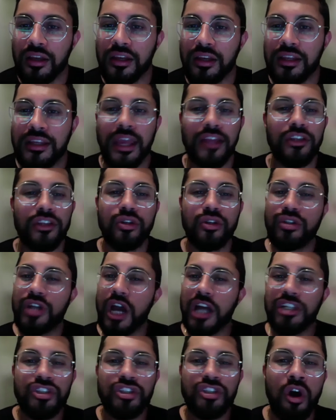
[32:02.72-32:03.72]
Can you
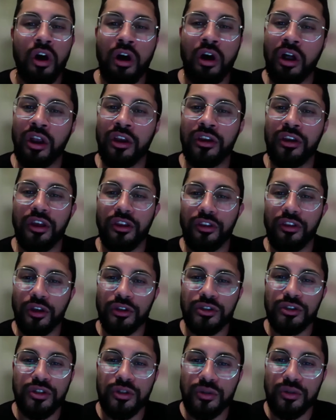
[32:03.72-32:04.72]
touch on
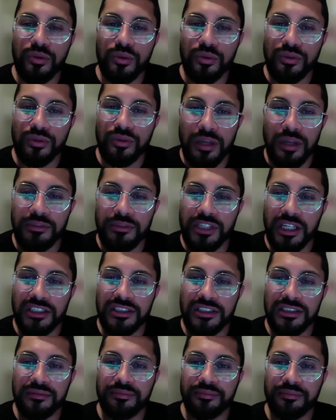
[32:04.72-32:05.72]
those two
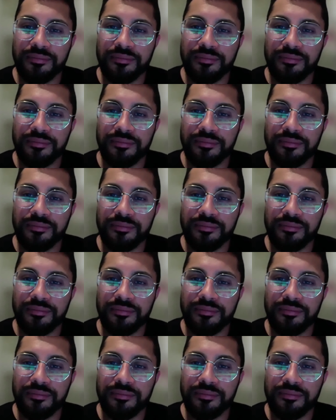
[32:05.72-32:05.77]
subjects?